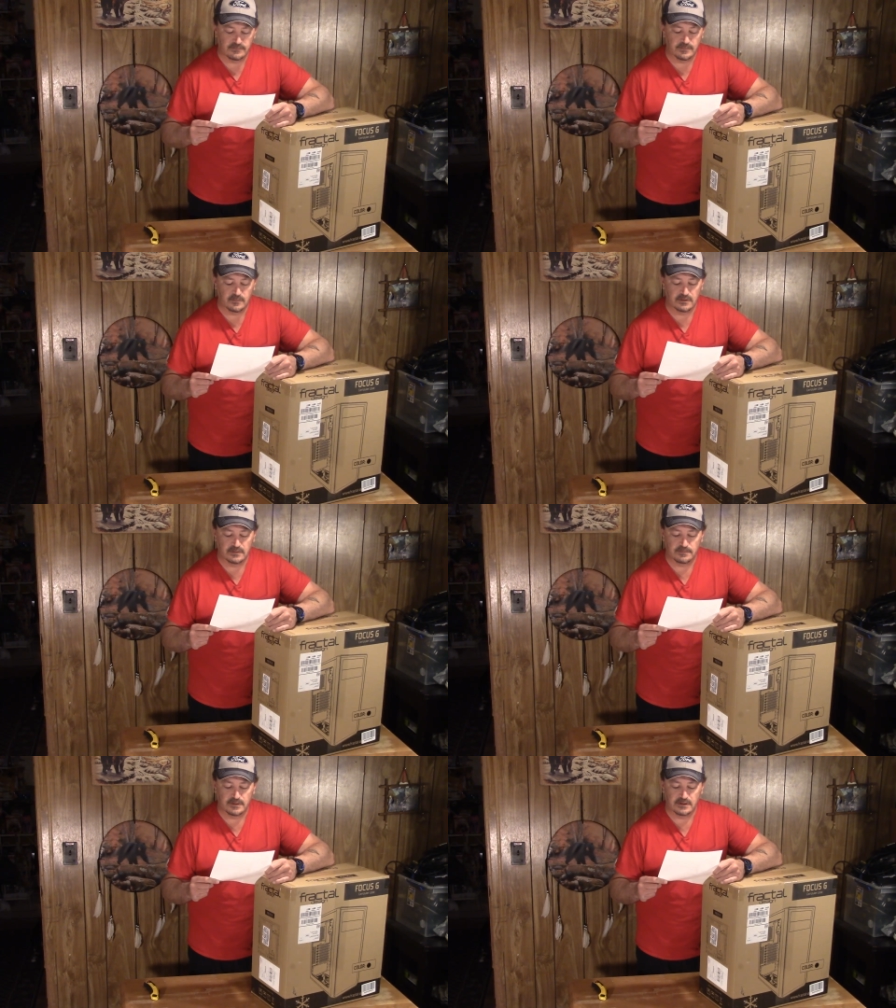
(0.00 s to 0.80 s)
if you wanted
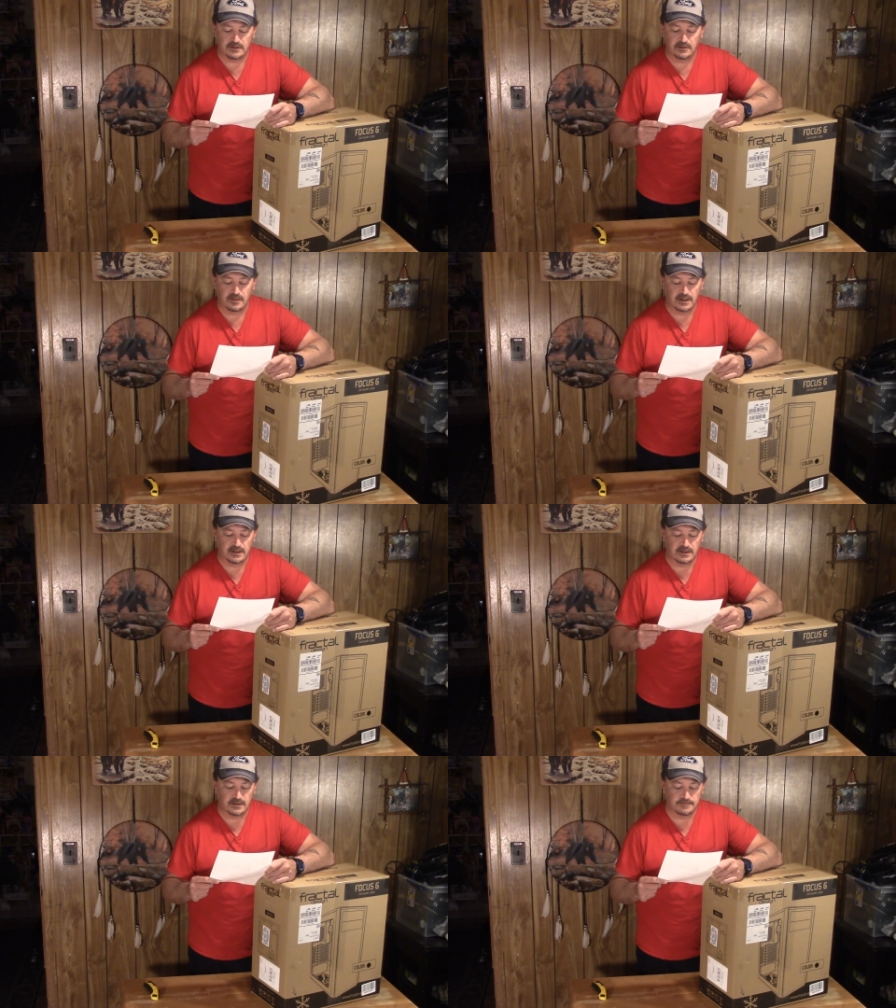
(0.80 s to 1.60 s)
to put a
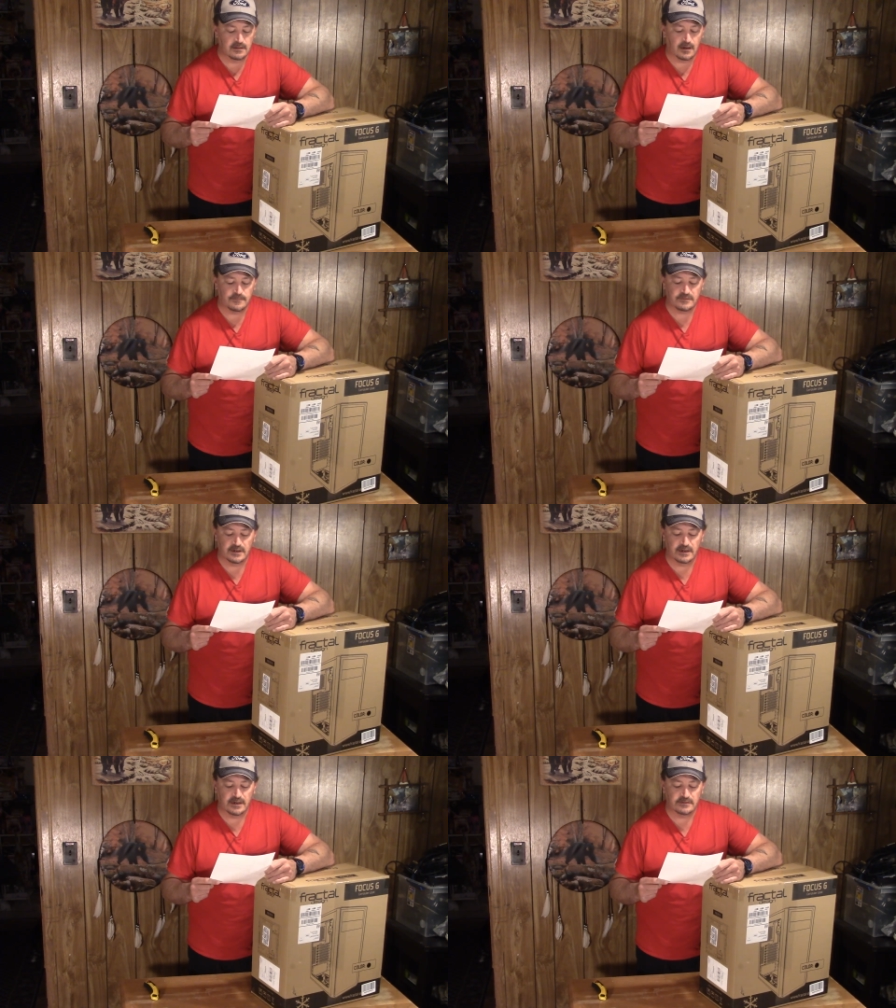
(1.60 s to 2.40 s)
280 in. Top
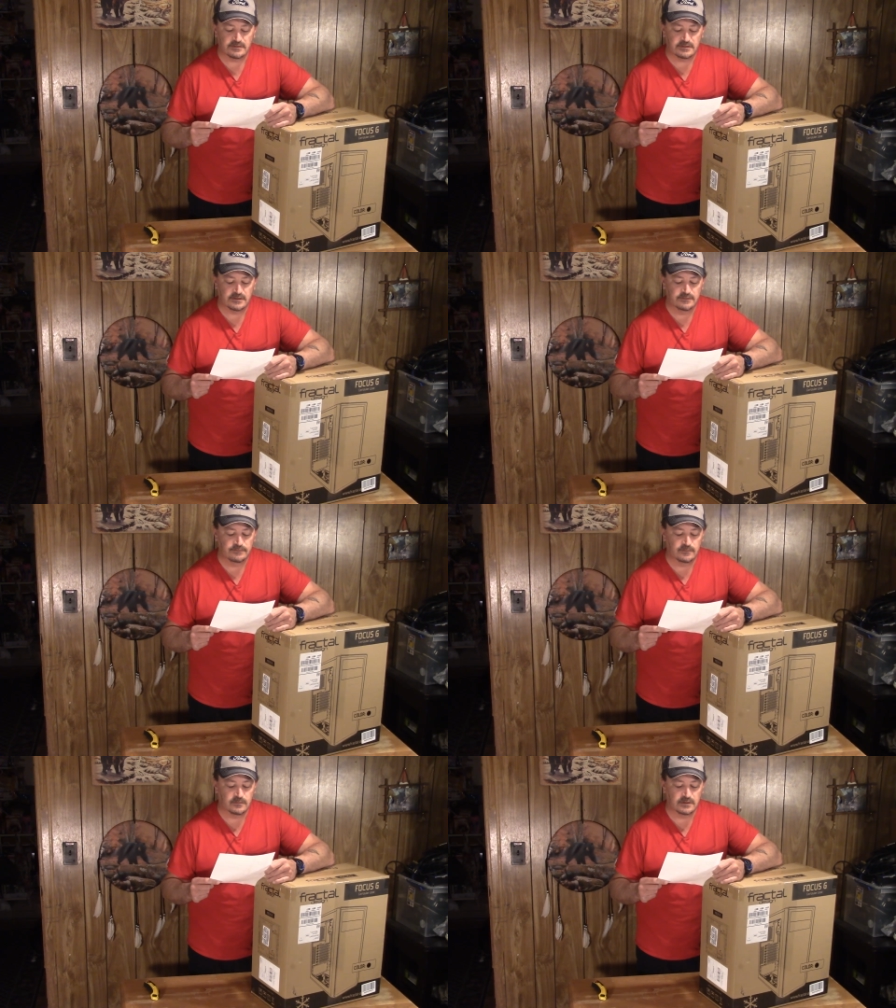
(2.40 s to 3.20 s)
radiator is
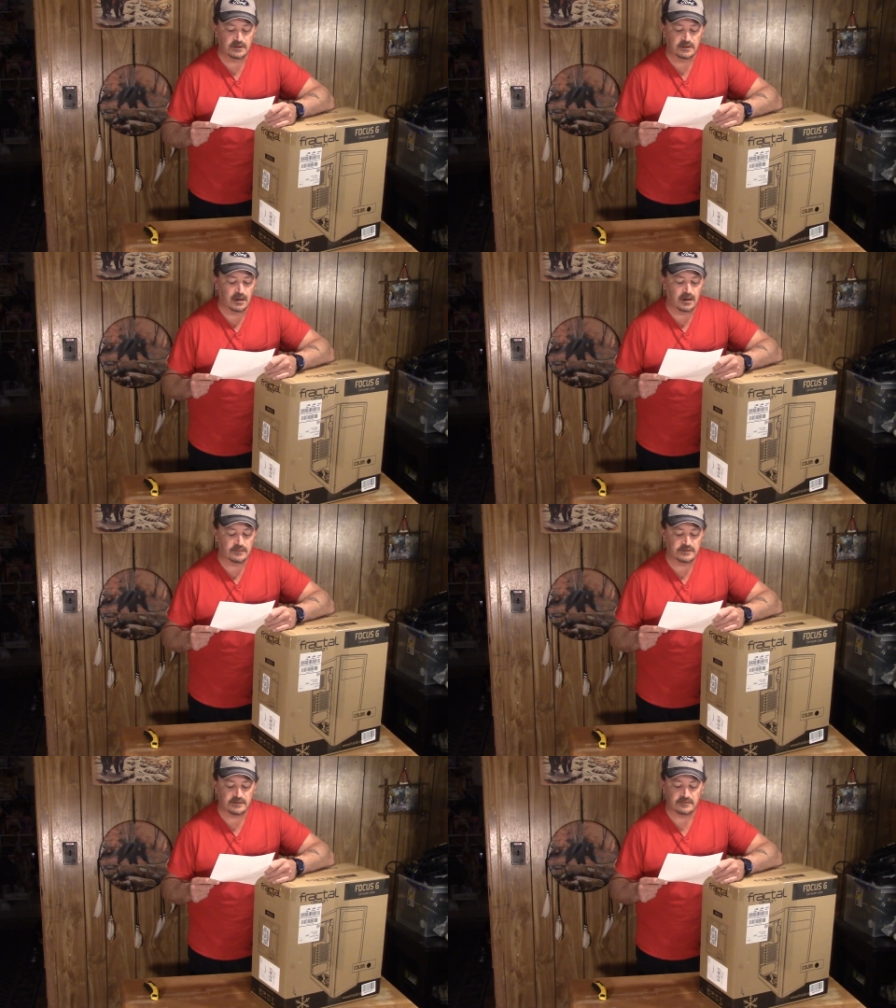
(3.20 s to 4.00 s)
240, uh,
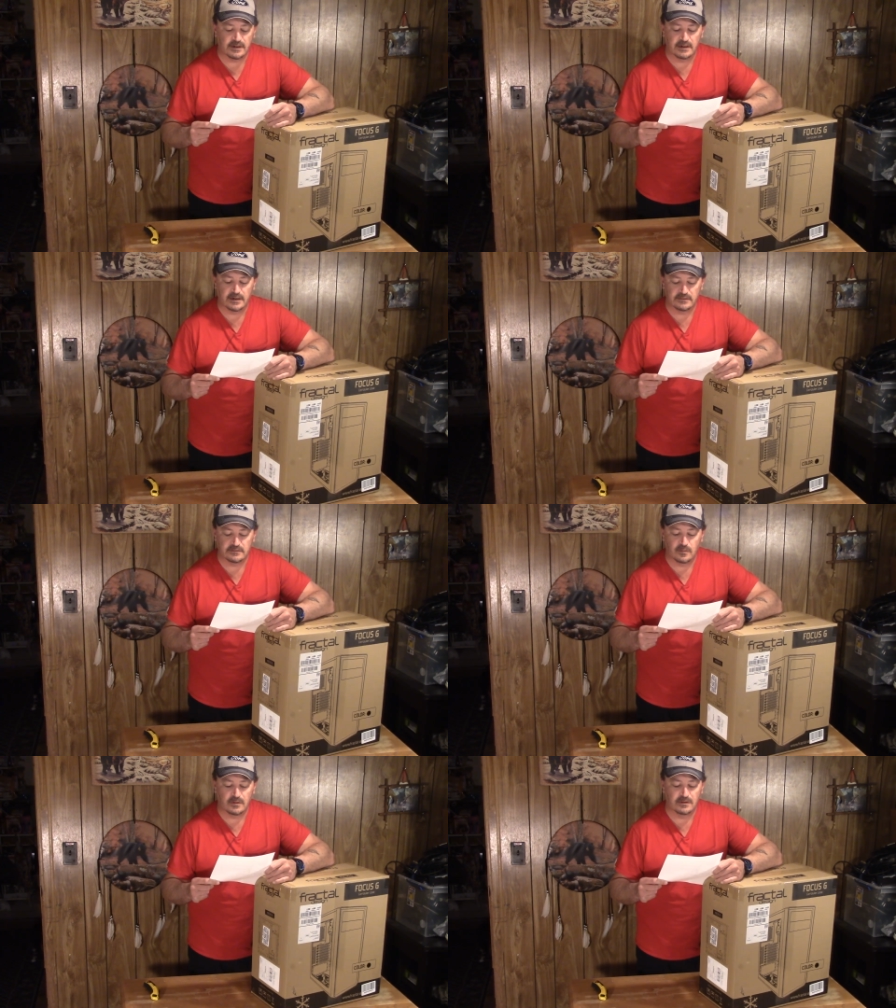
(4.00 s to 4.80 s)
rear radiator
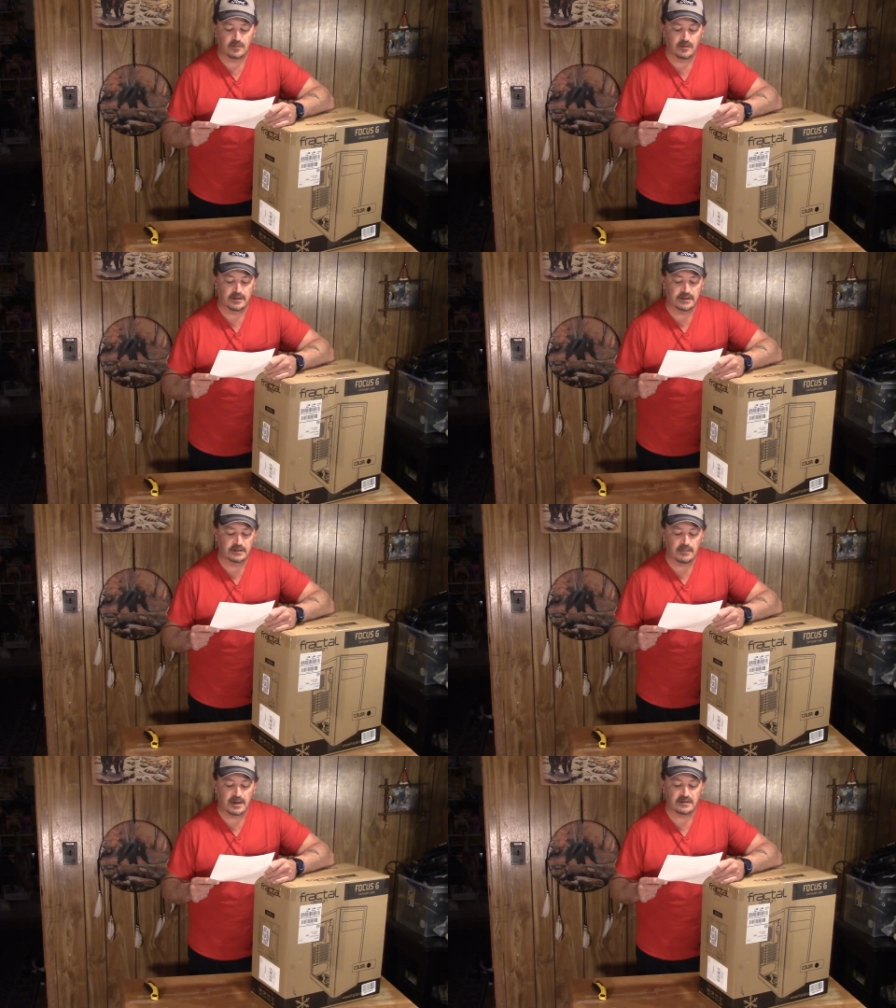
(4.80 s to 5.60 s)
is 120,
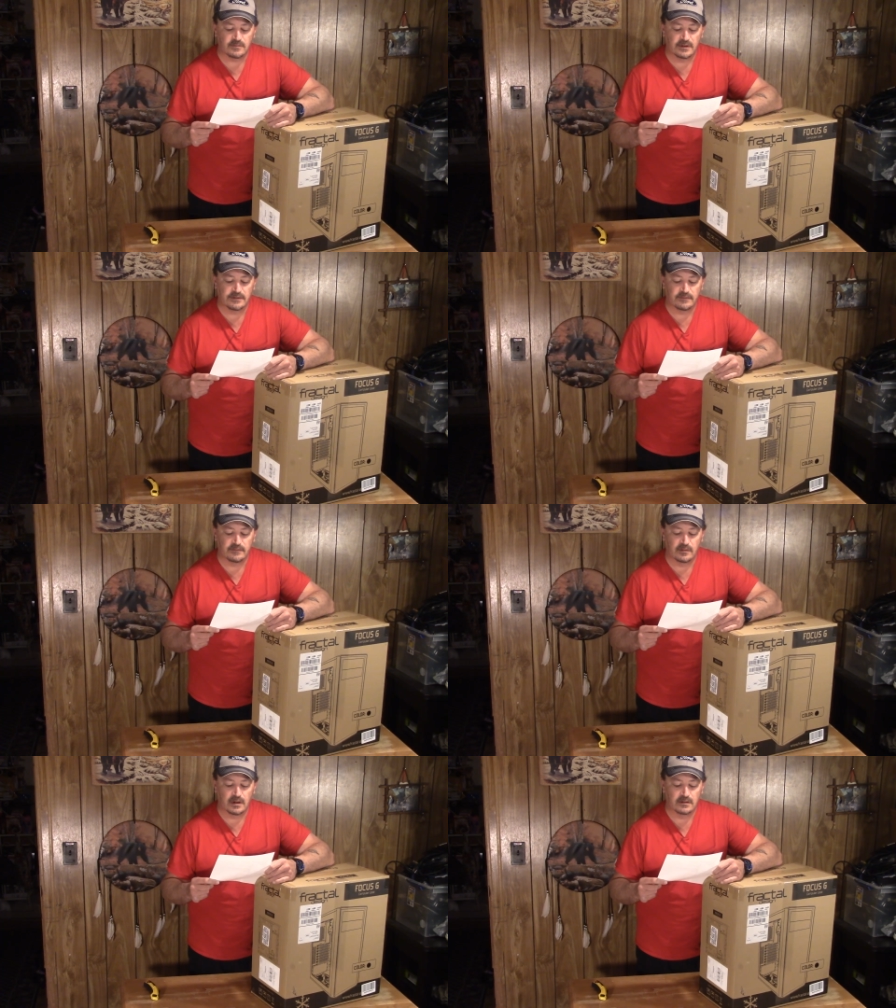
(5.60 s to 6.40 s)
max width of
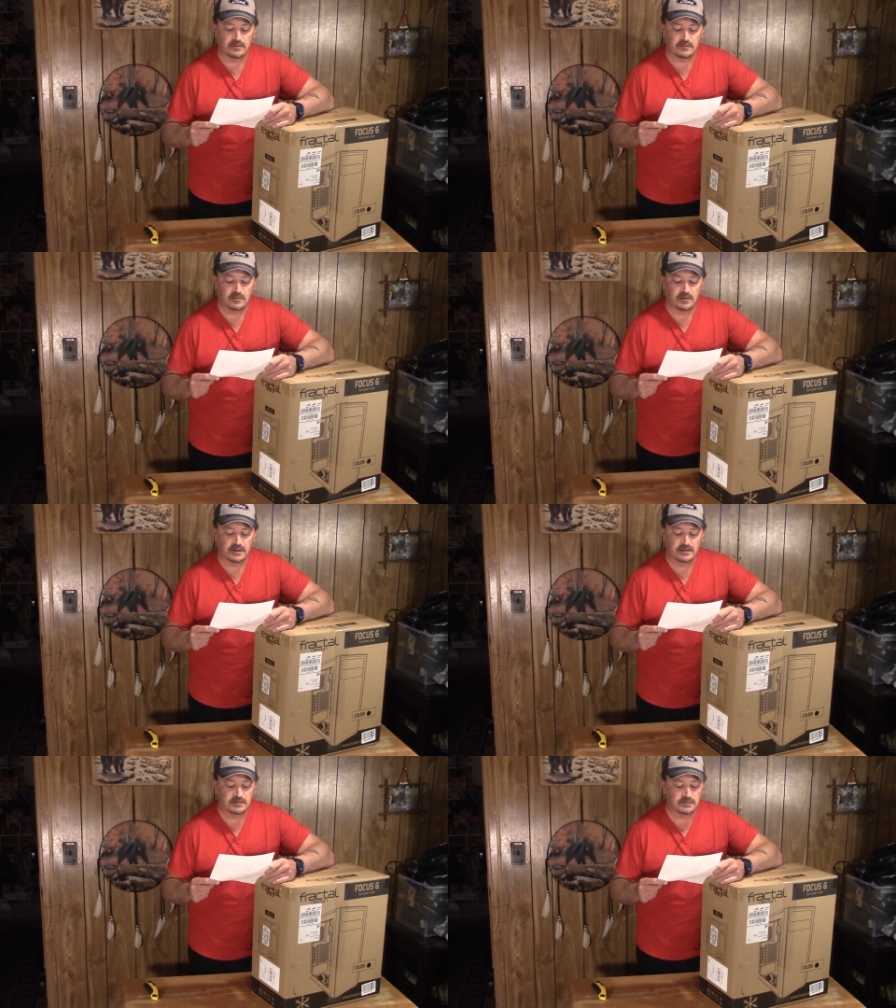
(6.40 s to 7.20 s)

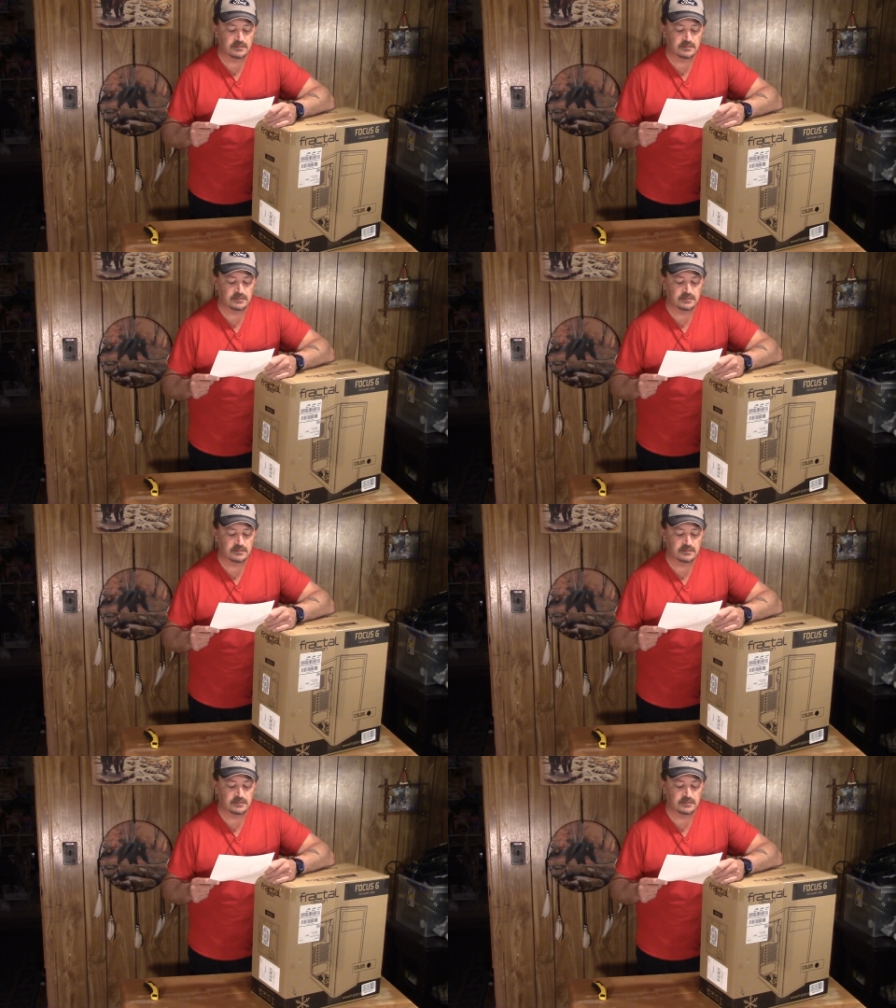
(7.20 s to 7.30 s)
120.